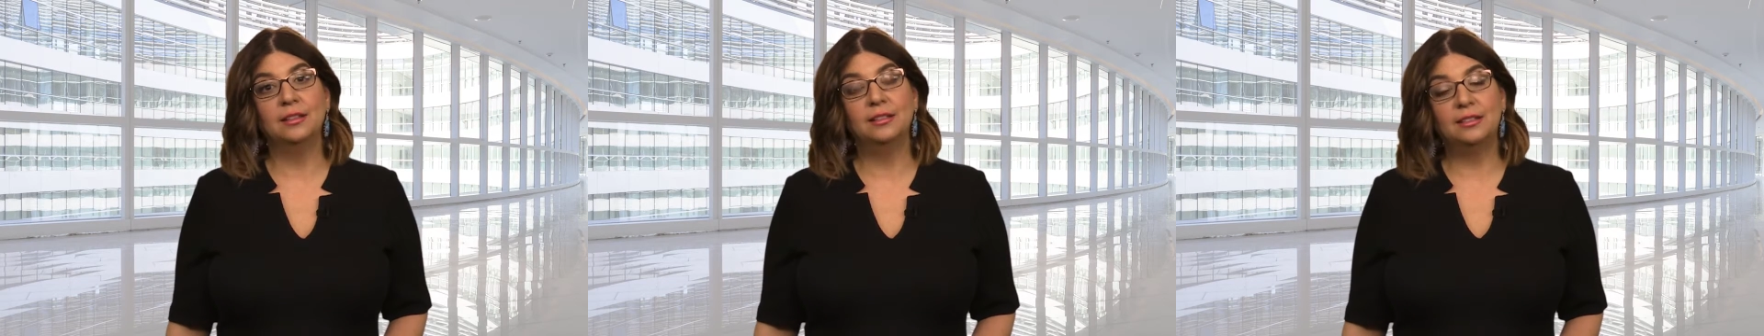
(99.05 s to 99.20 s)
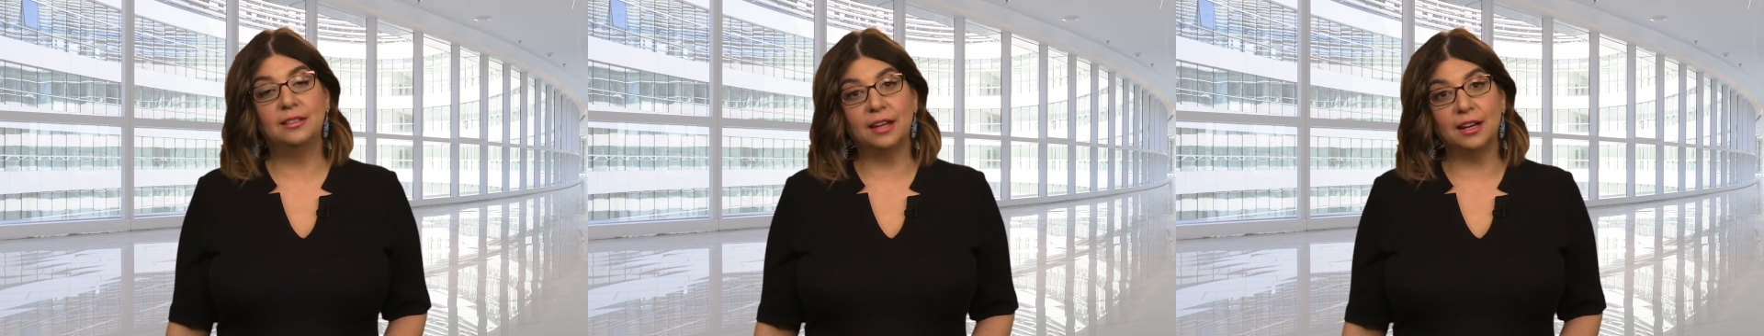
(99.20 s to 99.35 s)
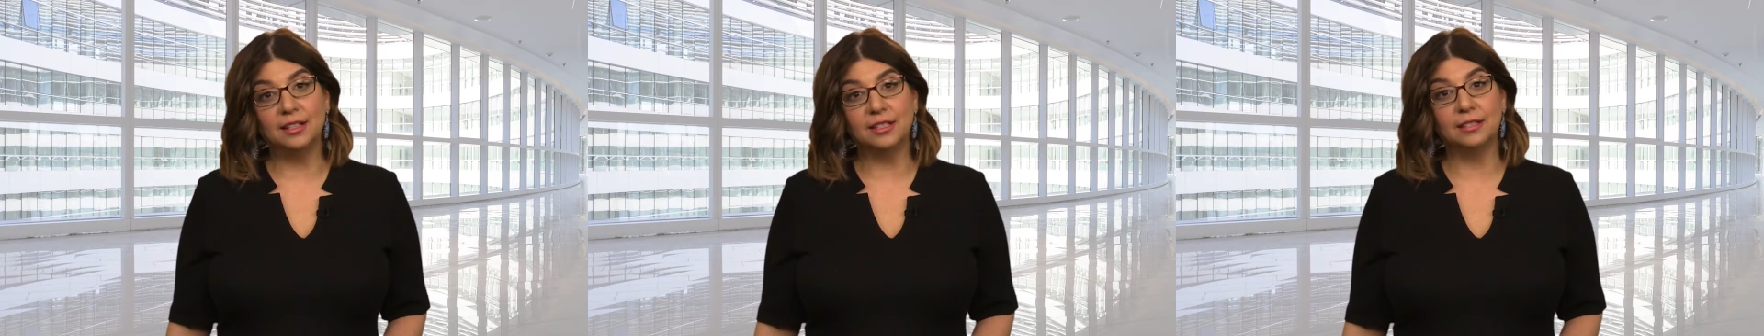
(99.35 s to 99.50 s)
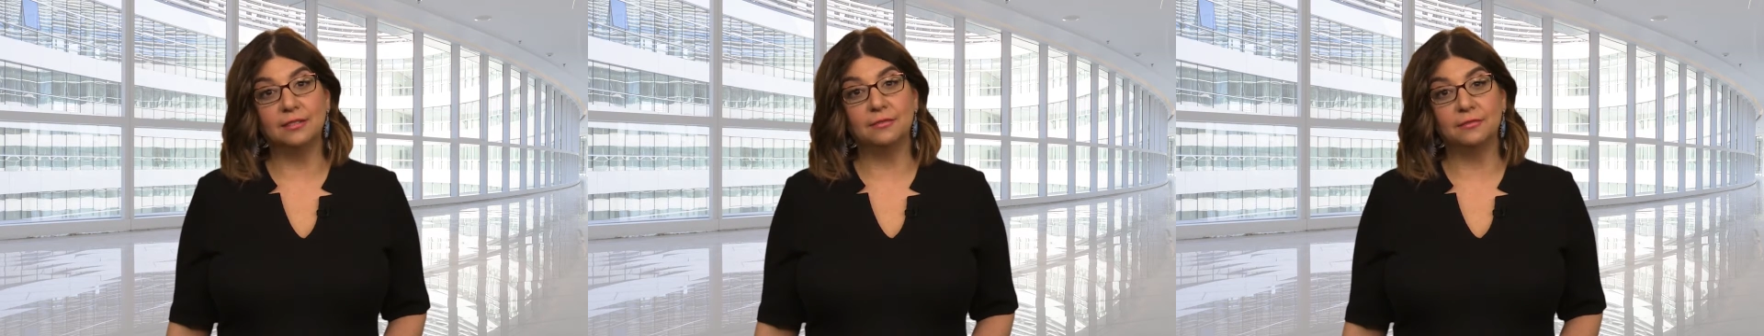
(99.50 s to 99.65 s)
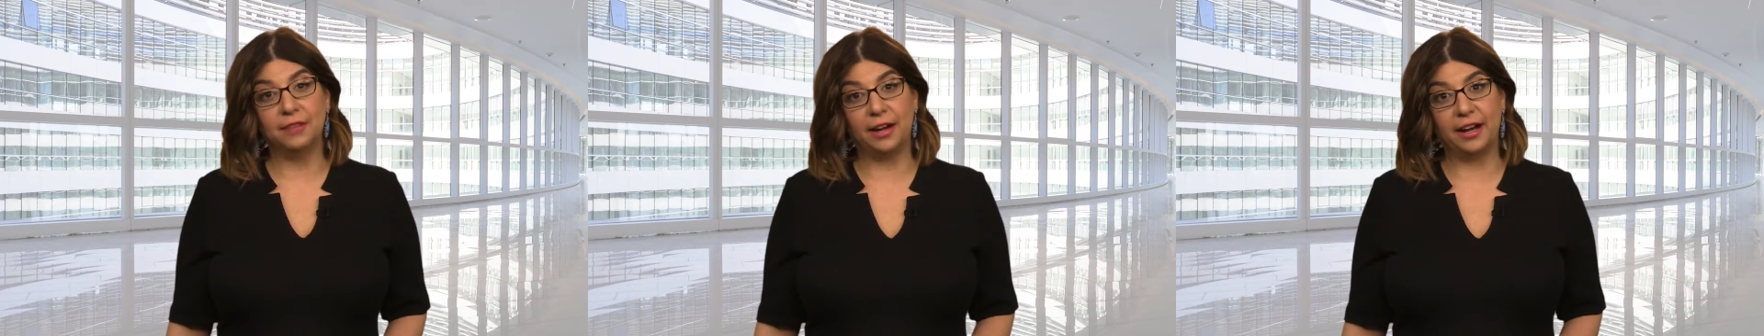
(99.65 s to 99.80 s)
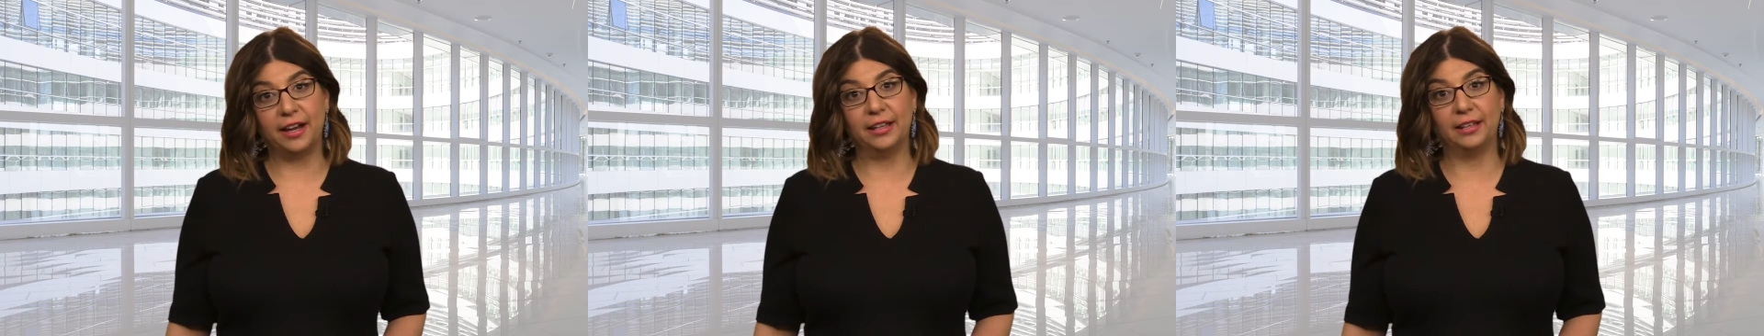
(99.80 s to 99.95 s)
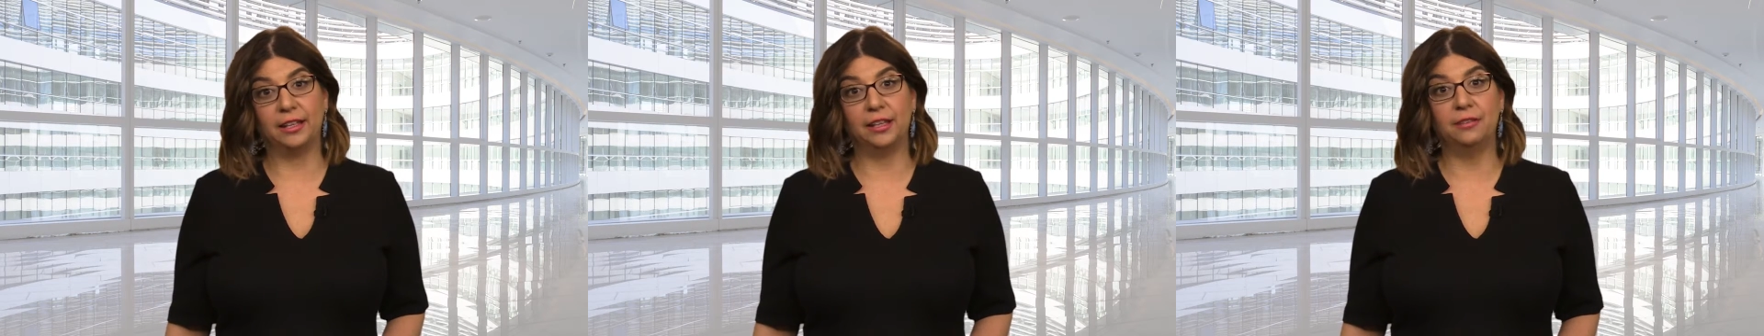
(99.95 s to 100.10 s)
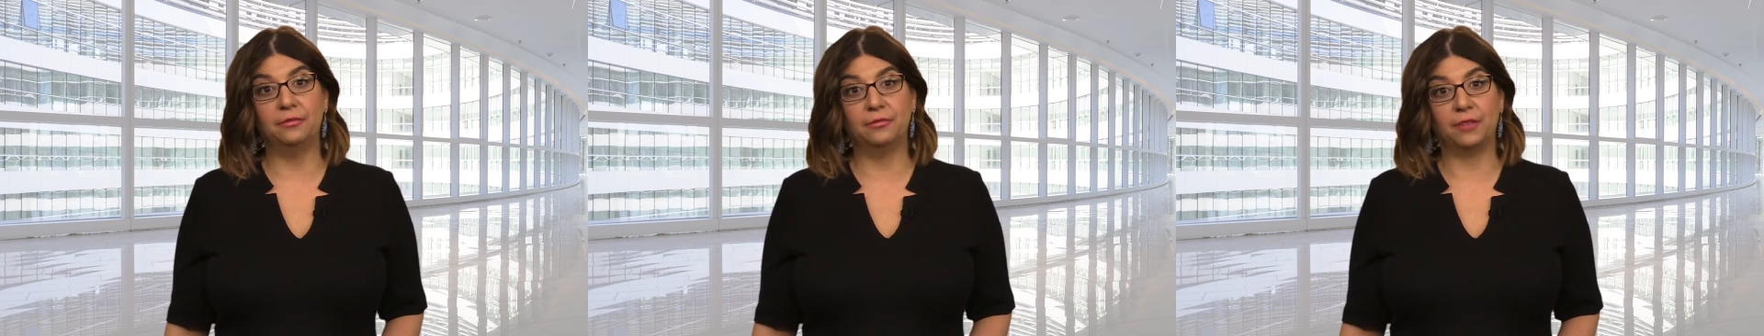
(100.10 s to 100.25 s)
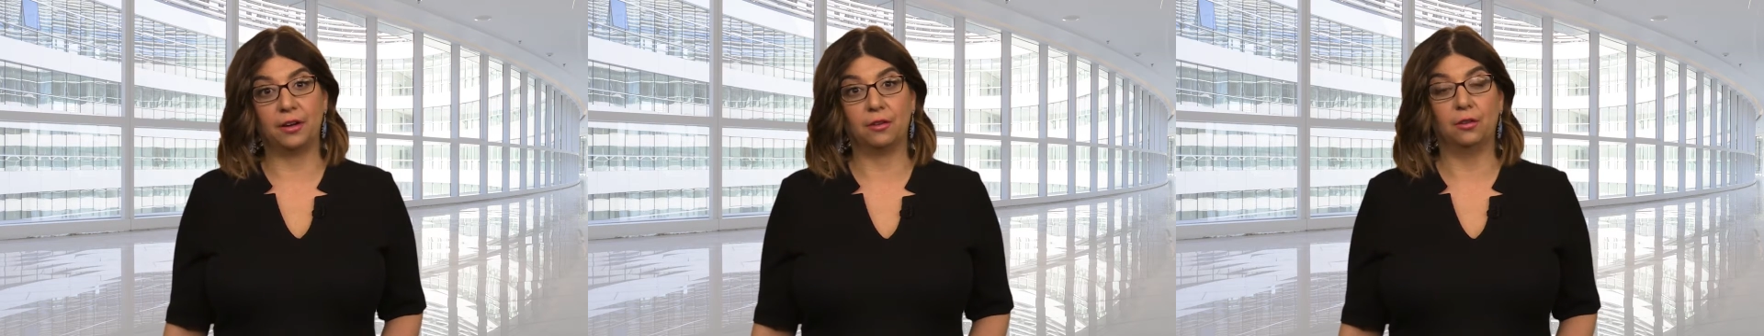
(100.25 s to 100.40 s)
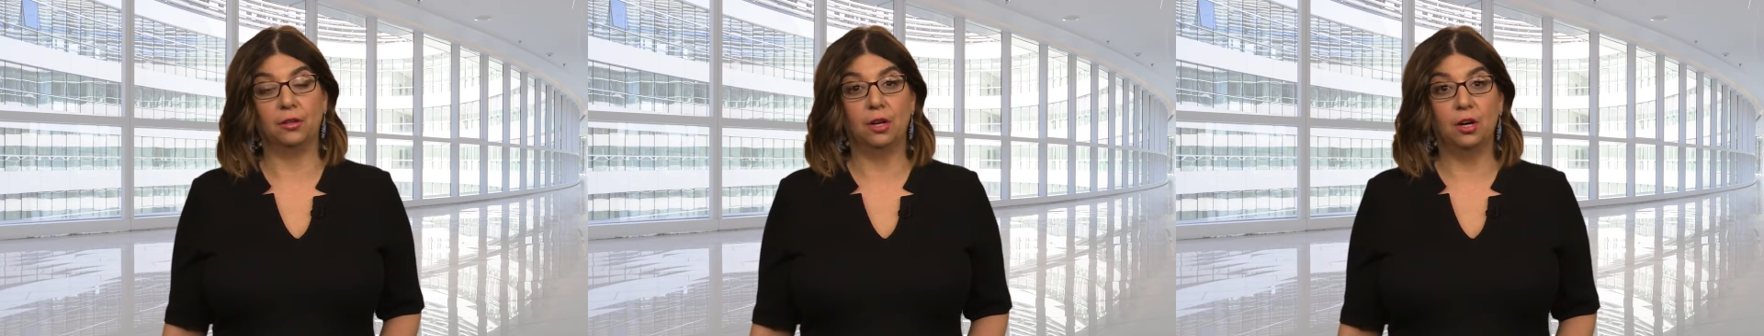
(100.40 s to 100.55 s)
doesn't violate
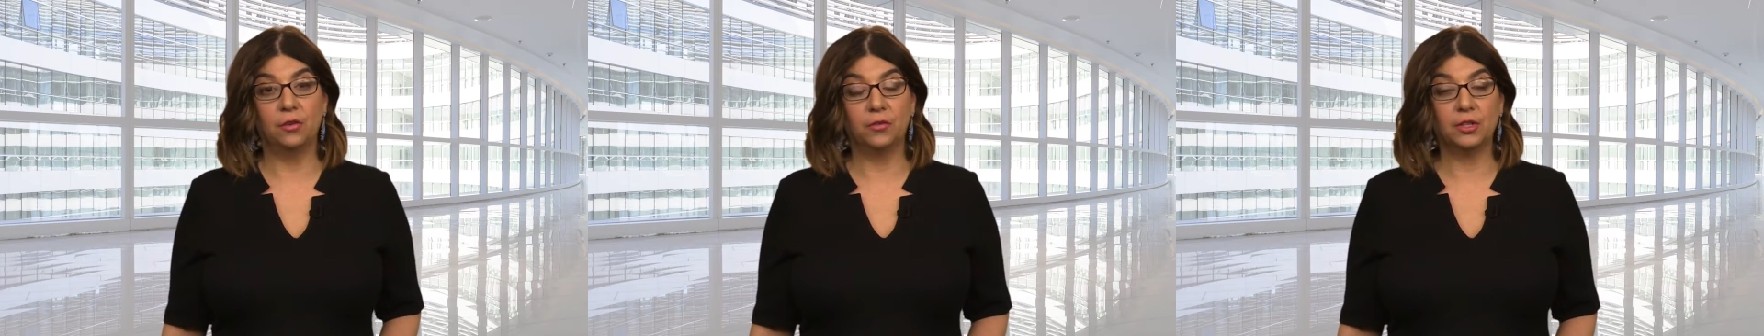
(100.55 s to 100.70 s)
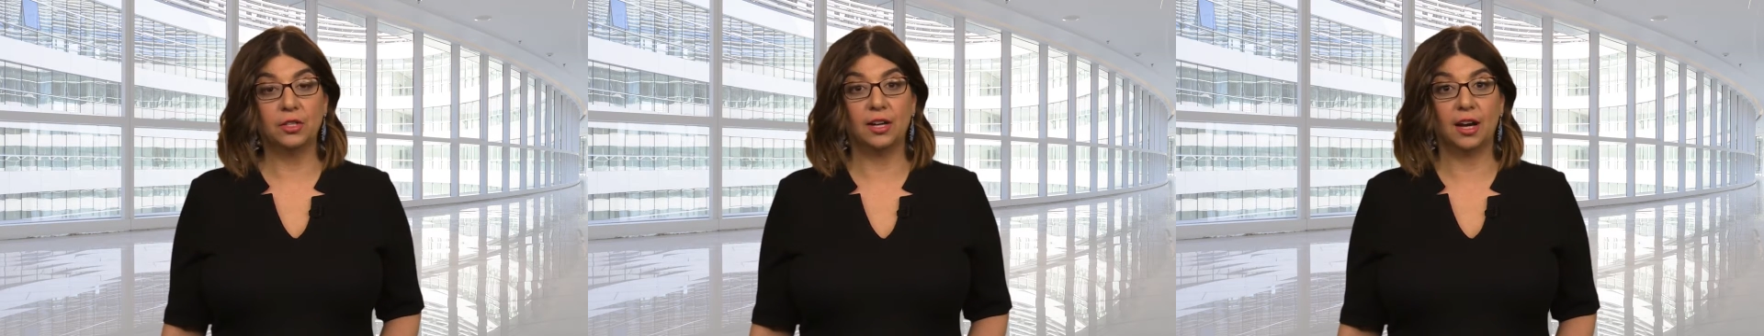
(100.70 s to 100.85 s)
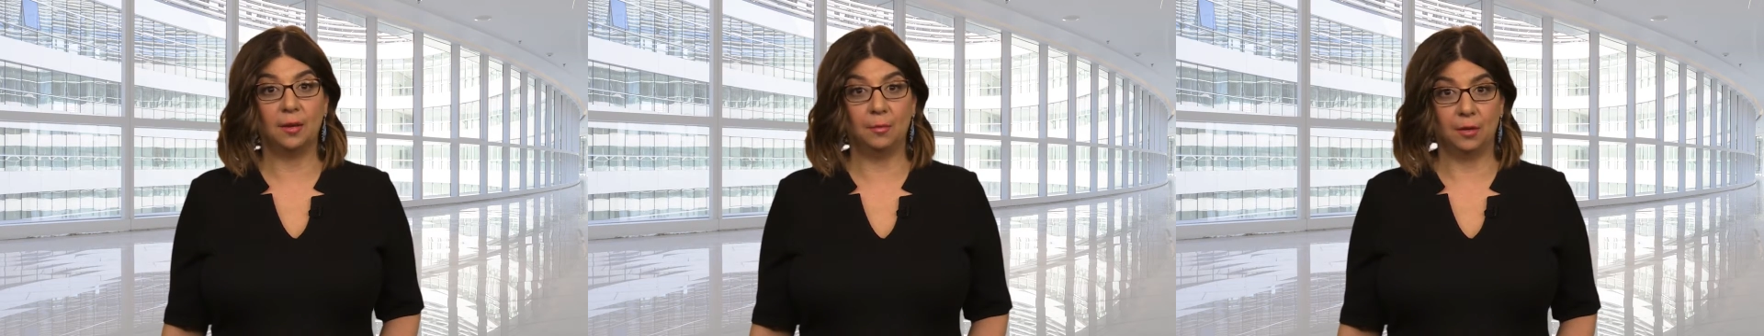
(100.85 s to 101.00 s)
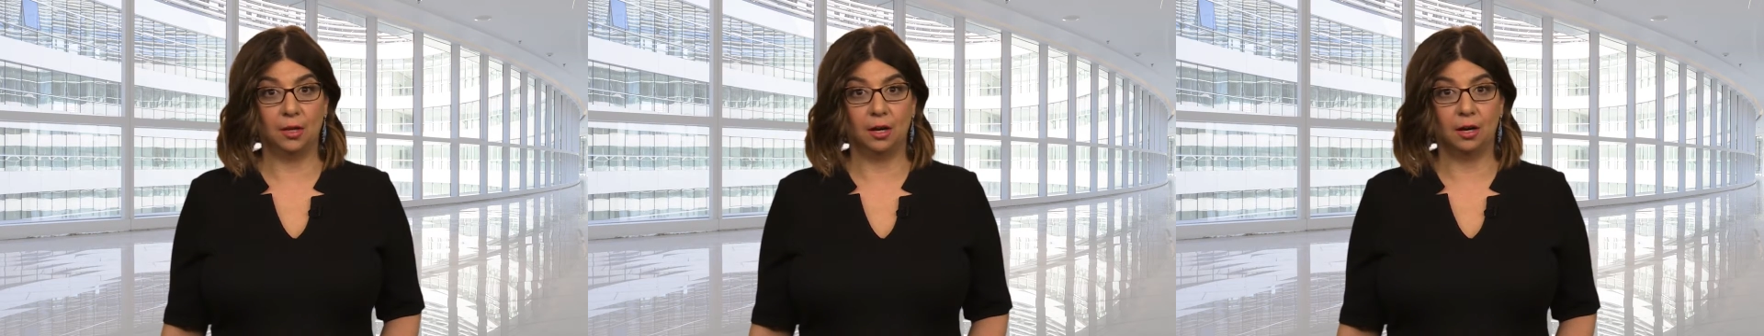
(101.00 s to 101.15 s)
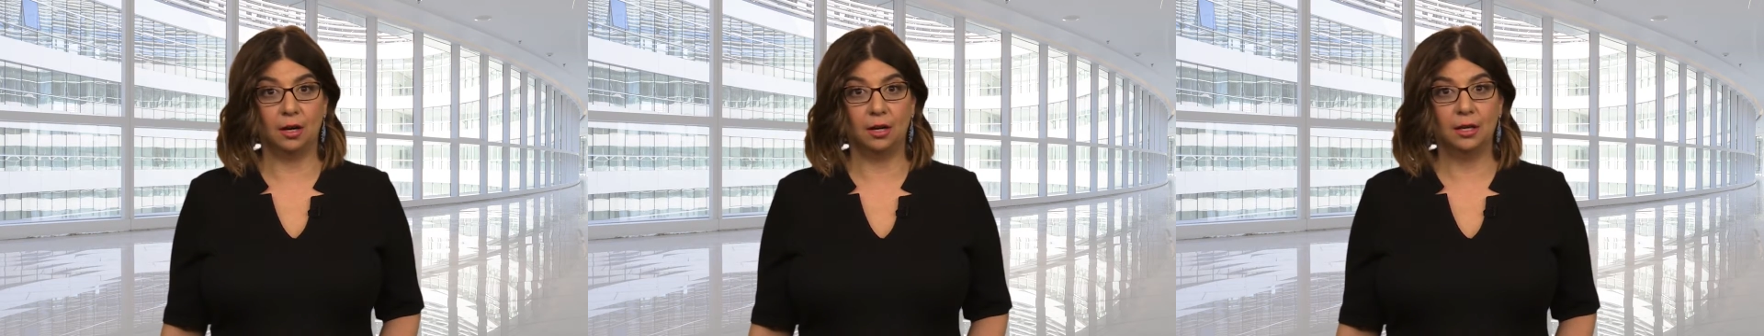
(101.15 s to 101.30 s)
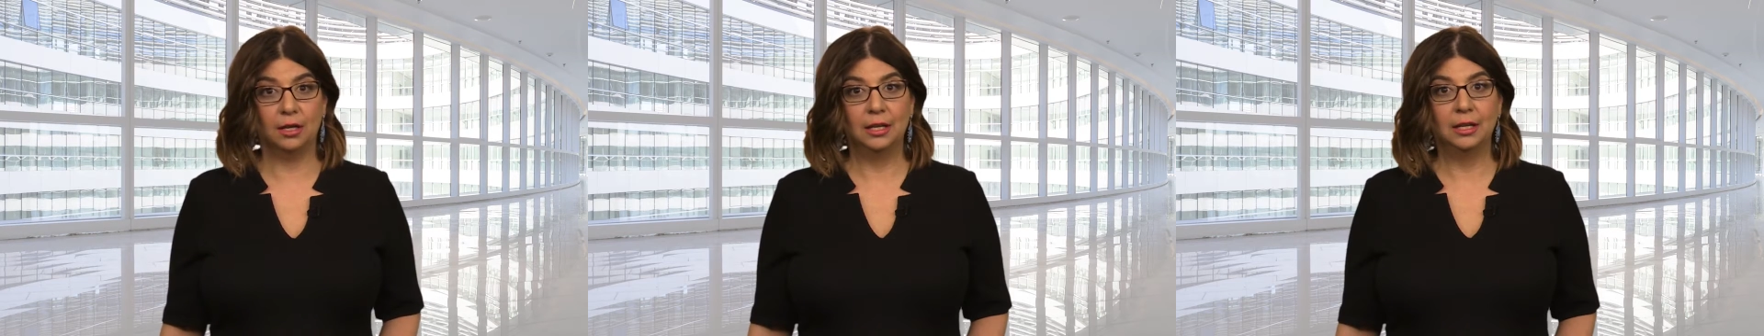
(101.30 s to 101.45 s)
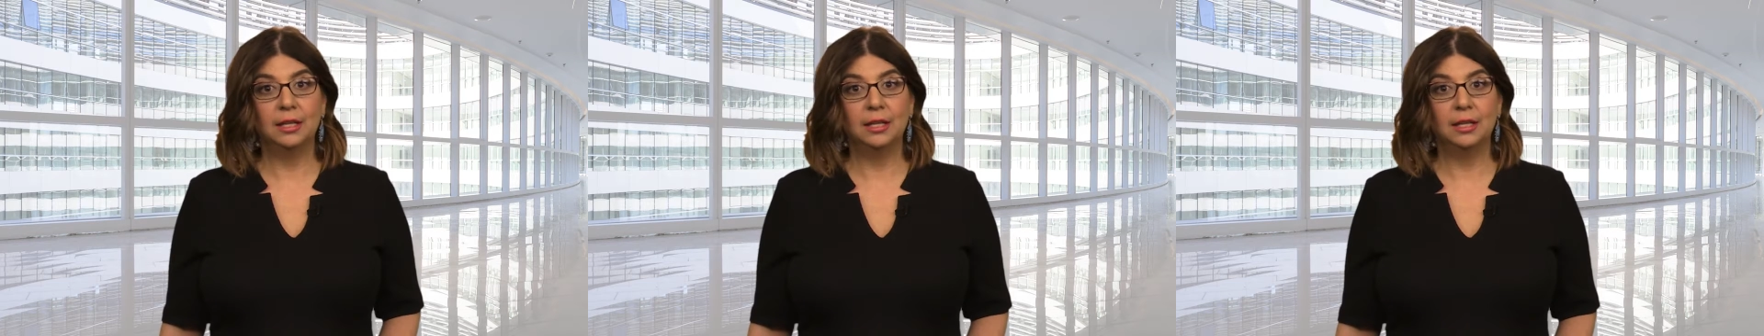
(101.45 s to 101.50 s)
federal overtime law